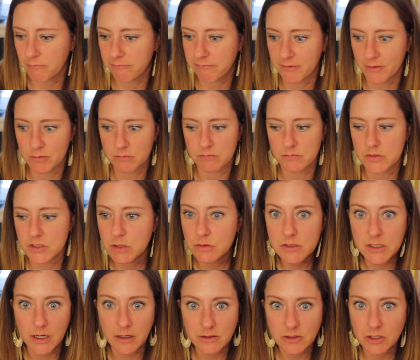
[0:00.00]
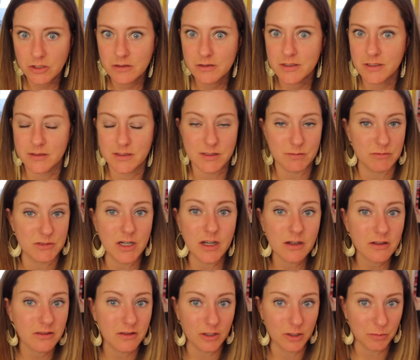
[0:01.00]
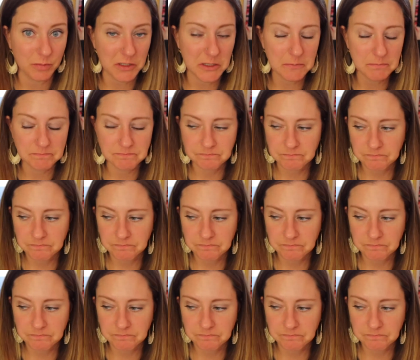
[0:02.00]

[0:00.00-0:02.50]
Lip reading: from 2 doctors and some talk therapy